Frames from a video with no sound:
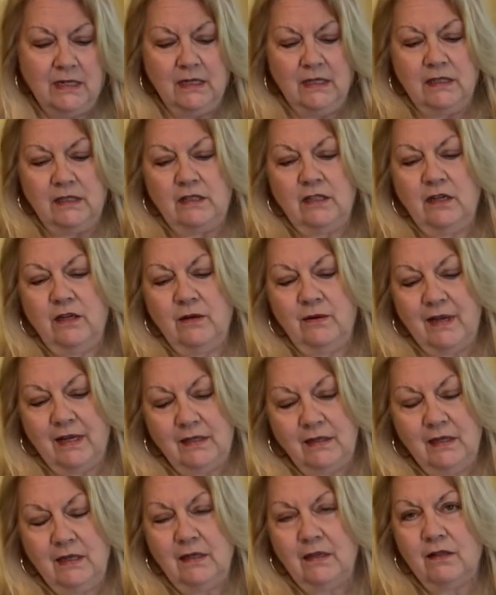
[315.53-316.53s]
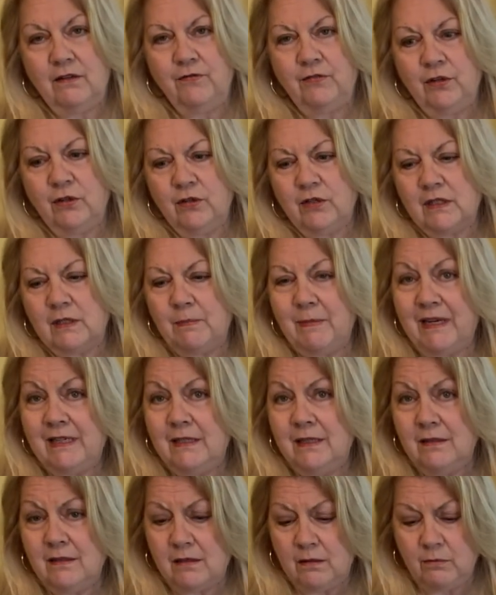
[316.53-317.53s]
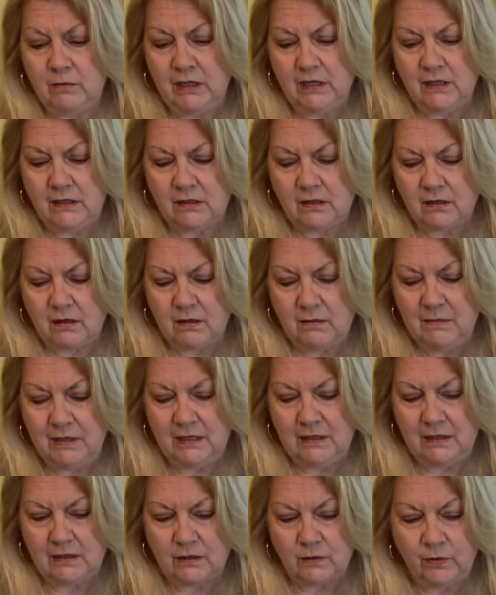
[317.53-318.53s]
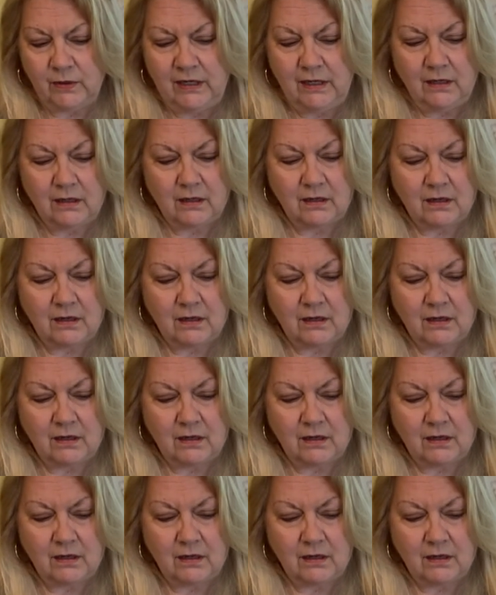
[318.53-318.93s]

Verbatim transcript: So I think if you're expecting some money to come in this week,